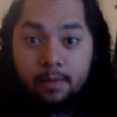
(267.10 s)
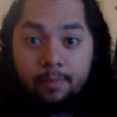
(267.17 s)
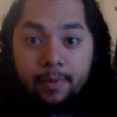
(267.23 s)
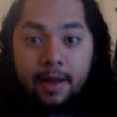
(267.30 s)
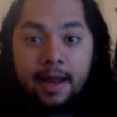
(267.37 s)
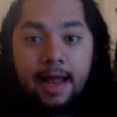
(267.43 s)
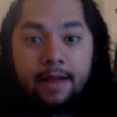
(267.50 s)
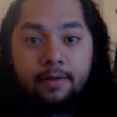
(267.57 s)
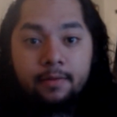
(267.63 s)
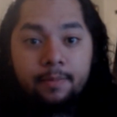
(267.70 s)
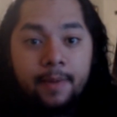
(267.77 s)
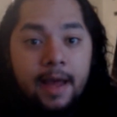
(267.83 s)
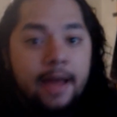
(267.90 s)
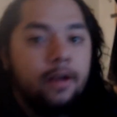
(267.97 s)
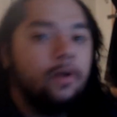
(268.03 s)
but at,
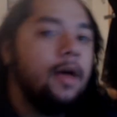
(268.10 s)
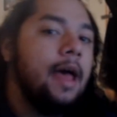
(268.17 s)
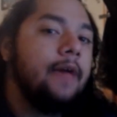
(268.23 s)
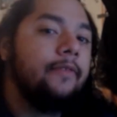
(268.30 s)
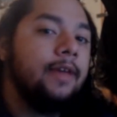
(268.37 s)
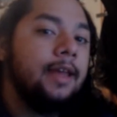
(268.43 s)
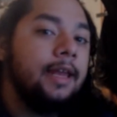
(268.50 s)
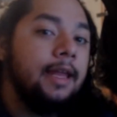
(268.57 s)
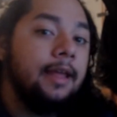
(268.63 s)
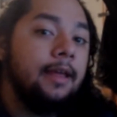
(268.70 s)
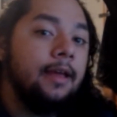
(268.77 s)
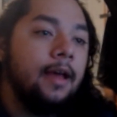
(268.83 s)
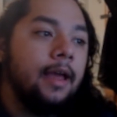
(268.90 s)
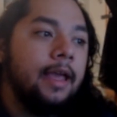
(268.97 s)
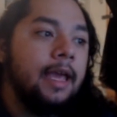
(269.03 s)
but I don't have
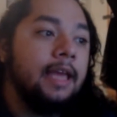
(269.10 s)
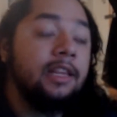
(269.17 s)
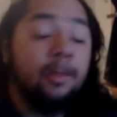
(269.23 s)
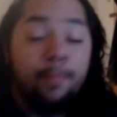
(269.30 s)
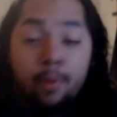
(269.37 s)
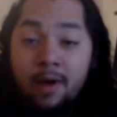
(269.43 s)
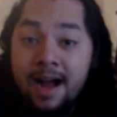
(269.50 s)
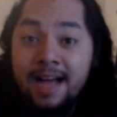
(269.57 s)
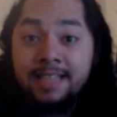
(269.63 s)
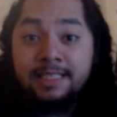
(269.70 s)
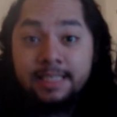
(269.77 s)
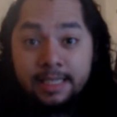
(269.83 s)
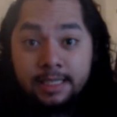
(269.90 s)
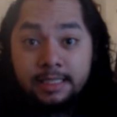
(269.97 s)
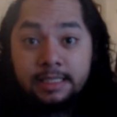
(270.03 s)
any like in the
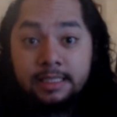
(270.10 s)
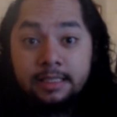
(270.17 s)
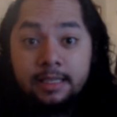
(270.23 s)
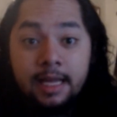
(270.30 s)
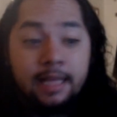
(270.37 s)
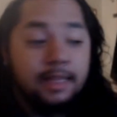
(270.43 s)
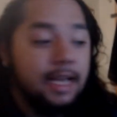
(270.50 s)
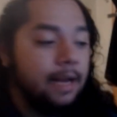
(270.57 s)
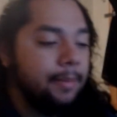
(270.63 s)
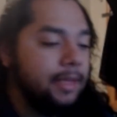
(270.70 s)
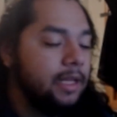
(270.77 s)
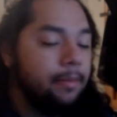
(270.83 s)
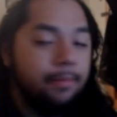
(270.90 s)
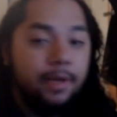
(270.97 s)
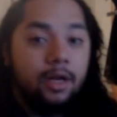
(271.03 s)
process, like that I'm
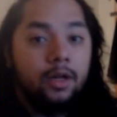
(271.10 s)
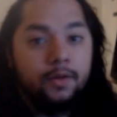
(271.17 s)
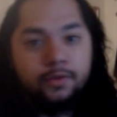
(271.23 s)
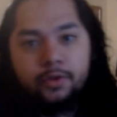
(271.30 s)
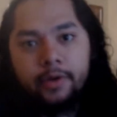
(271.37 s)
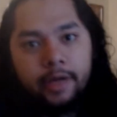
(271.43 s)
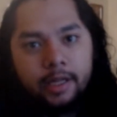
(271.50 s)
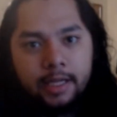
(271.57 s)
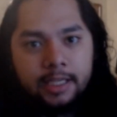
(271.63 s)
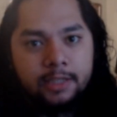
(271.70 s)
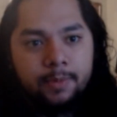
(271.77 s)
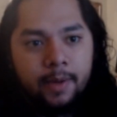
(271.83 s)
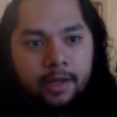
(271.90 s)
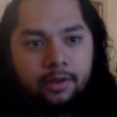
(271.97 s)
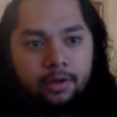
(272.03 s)
in the middle of doing a
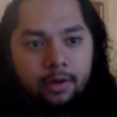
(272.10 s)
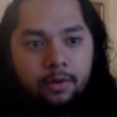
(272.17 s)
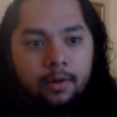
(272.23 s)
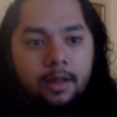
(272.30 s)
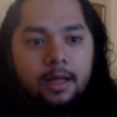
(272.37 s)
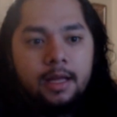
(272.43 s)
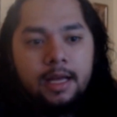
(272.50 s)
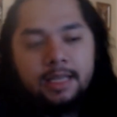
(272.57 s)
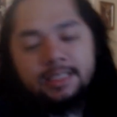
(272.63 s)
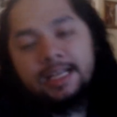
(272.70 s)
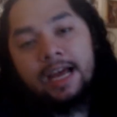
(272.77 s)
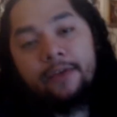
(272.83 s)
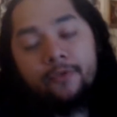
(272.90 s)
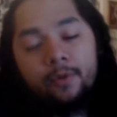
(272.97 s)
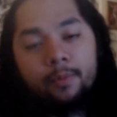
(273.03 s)
Let's Play through.
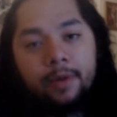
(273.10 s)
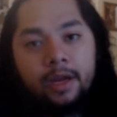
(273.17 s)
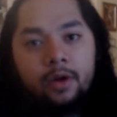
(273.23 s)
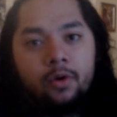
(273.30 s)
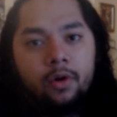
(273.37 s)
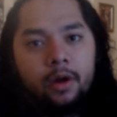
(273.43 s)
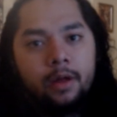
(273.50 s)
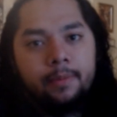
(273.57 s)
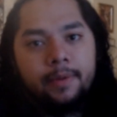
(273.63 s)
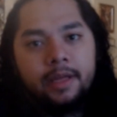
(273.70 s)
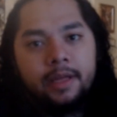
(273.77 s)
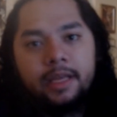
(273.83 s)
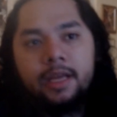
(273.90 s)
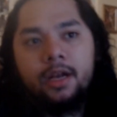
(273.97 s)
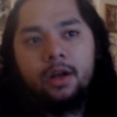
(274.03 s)
Aside from Recoil,
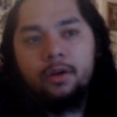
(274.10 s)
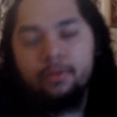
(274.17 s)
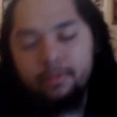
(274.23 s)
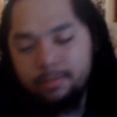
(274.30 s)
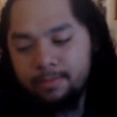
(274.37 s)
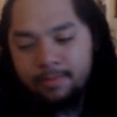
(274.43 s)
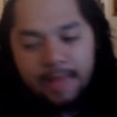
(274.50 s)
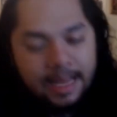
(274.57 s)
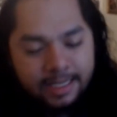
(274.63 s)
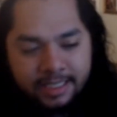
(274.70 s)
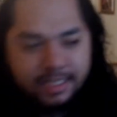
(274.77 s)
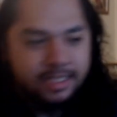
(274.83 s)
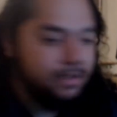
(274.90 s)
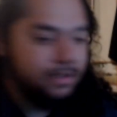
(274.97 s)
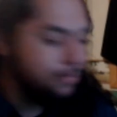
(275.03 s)
but you know,
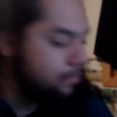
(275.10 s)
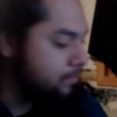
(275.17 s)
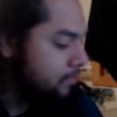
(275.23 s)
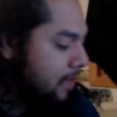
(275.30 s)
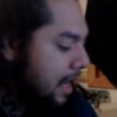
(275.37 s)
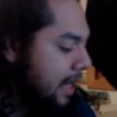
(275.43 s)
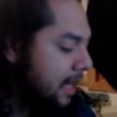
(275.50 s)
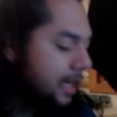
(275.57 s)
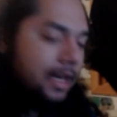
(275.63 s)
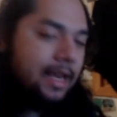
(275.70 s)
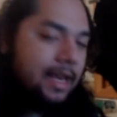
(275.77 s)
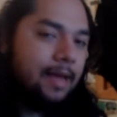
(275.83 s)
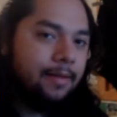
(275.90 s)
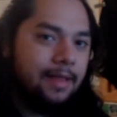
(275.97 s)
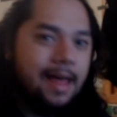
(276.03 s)
that's, I can
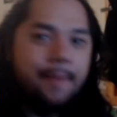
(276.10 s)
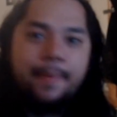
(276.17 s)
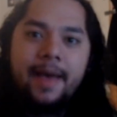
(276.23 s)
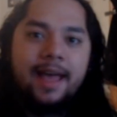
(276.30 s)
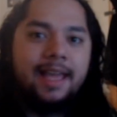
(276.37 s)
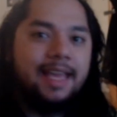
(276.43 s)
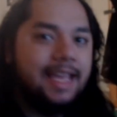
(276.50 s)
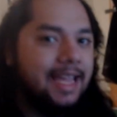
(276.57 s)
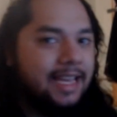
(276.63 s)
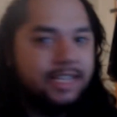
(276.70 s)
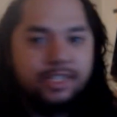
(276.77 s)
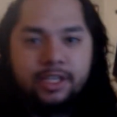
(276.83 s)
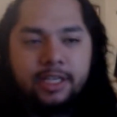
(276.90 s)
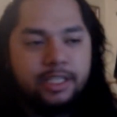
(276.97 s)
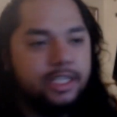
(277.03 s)
get that back
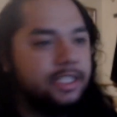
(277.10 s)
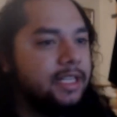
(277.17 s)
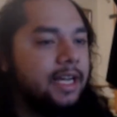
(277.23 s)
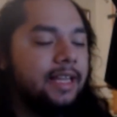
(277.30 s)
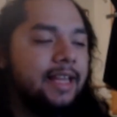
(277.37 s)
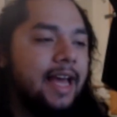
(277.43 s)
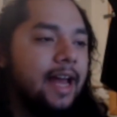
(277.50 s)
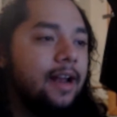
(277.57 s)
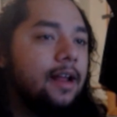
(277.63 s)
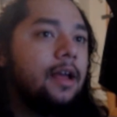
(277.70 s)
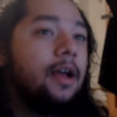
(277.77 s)
easily, just like that.